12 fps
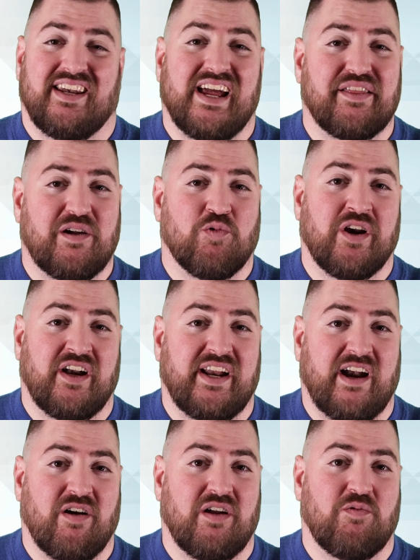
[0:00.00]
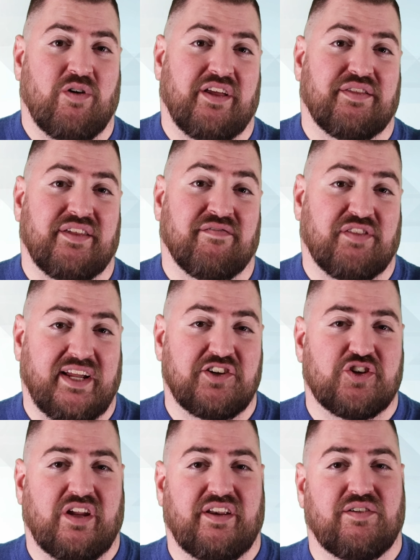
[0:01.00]
Now that we're in an era with
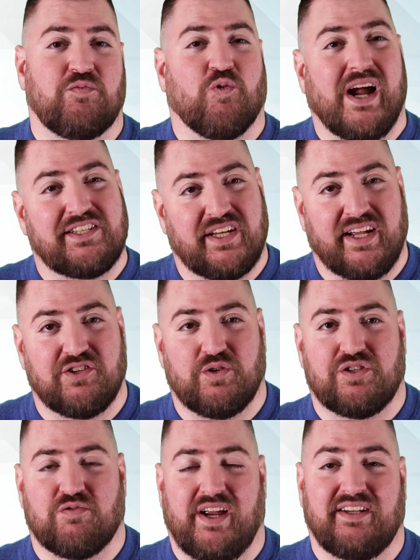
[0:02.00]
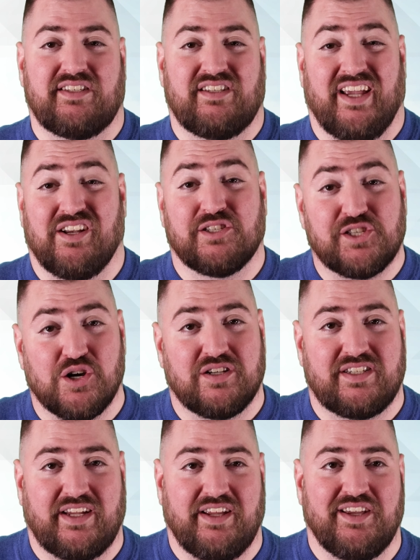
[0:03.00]
inflation, rising interest rates, and
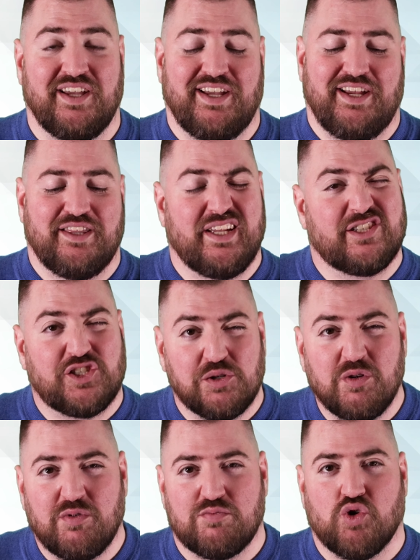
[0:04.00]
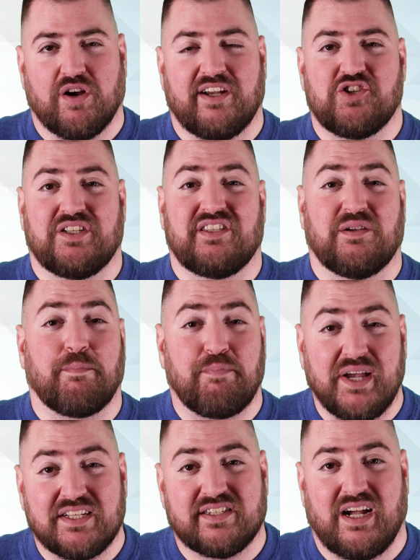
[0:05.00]
uncertainty, the assumable mortgage is the
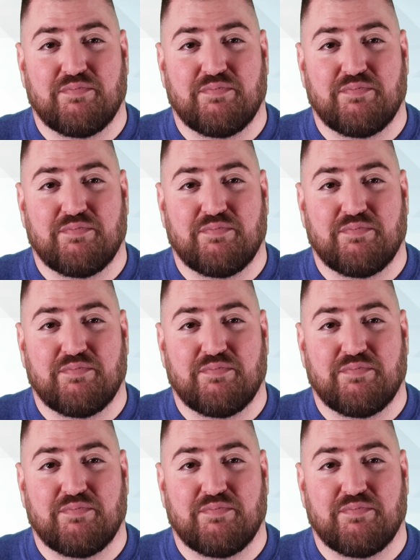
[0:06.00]
best